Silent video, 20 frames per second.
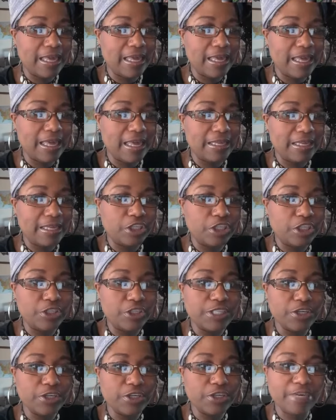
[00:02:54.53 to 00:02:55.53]
Do you see
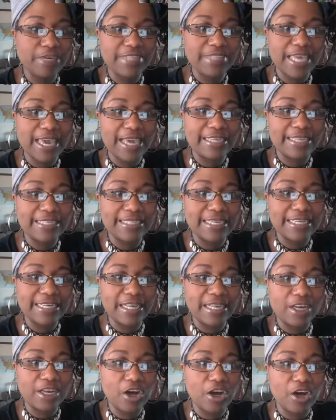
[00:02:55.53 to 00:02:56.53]
yourself tagged in it at
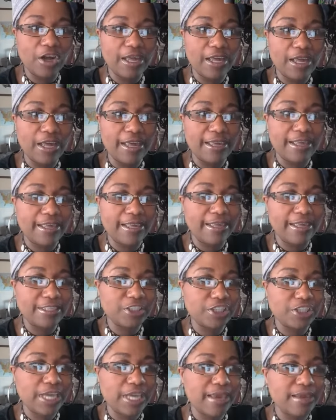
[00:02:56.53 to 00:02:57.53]
all,
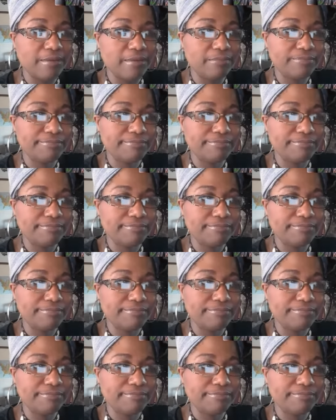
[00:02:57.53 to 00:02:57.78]
Shay?